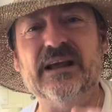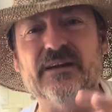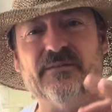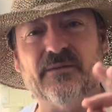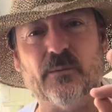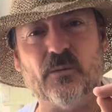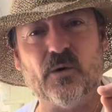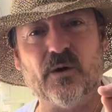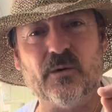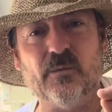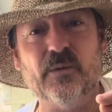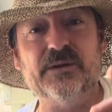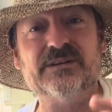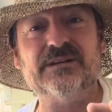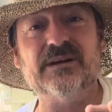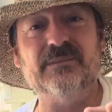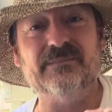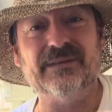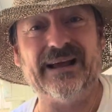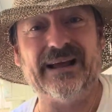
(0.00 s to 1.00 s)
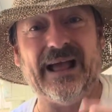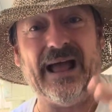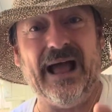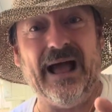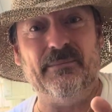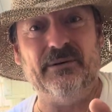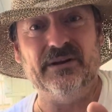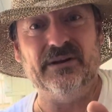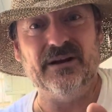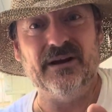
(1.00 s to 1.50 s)
if I'm working with something like a
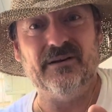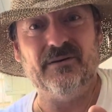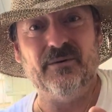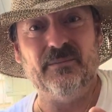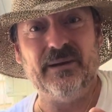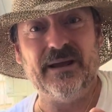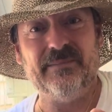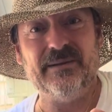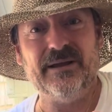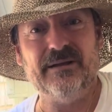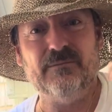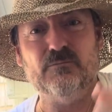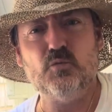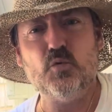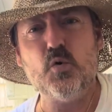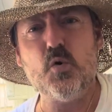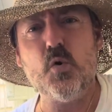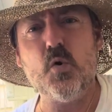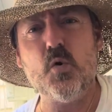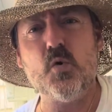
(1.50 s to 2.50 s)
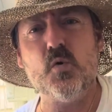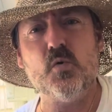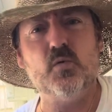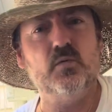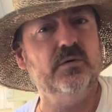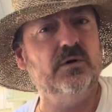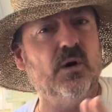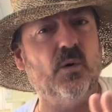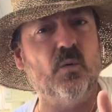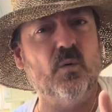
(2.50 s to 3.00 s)
habanero, baby, whoo,
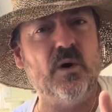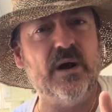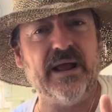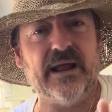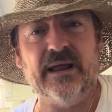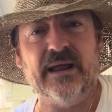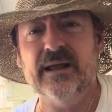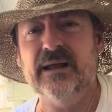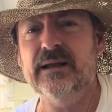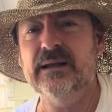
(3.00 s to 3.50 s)
no way.